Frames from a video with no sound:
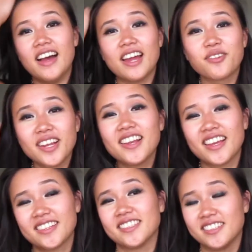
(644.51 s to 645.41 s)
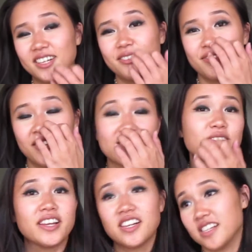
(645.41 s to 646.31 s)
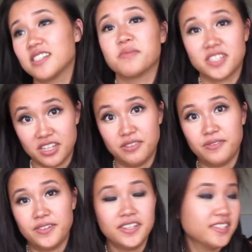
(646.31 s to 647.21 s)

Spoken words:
I really like this stuff, and so I got some stuff.